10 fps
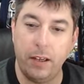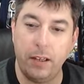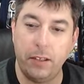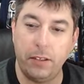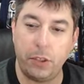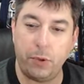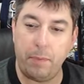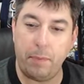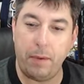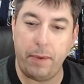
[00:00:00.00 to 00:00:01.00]
Sweet
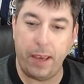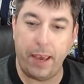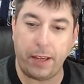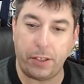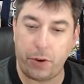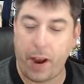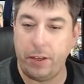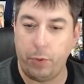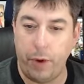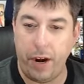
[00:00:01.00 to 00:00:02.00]
Baby Incorporated tried to
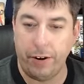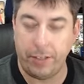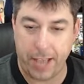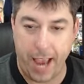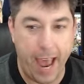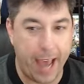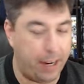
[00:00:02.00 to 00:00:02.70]
rear its head.